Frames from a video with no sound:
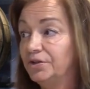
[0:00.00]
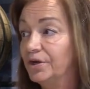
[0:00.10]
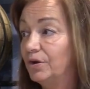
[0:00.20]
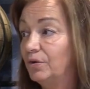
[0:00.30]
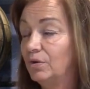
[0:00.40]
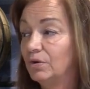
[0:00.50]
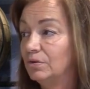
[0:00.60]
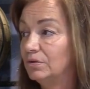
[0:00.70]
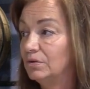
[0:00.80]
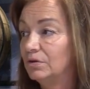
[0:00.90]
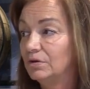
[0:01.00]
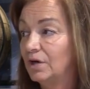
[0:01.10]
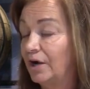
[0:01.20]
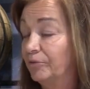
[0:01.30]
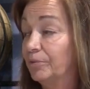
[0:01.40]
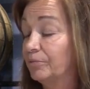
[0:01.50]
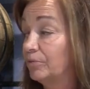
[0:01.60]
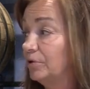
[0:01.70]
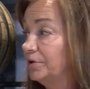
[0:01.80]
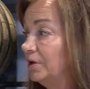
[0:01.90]
You know, I
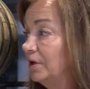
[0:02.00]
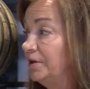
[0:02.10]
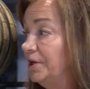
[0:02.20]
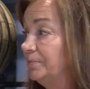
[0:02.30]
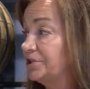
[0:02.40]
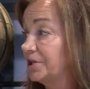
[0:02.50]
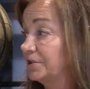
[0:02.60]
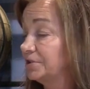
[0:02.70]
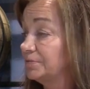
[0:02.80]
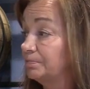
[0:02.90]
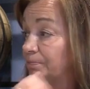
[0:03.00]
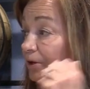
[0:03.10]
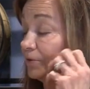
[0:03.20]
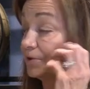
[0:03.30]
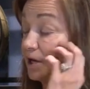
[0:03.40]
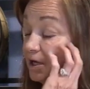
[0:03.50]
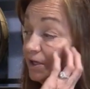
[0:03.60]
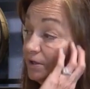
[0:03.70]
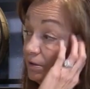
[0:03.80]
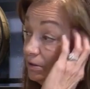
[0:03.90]
remember when Nemechek's brother
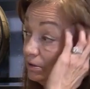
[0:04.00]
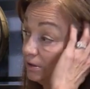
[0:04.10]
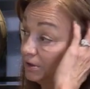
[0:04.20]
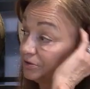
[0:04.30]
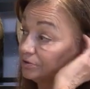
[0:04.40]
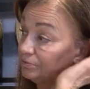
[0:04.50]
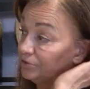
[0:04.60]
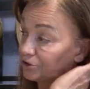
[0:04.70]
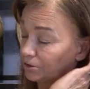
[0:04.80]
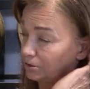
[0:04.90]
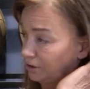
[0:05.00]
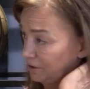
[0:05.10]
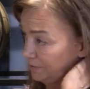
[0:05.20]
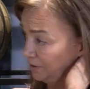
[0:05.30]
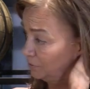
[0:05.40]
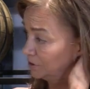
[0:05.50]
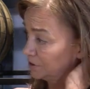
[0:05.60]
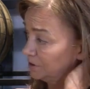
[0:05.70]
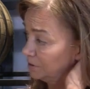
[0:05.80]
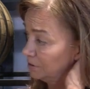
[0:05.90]
died at Charlotte, I think,
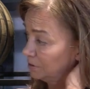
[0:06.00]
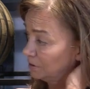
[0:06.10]
wasn't it?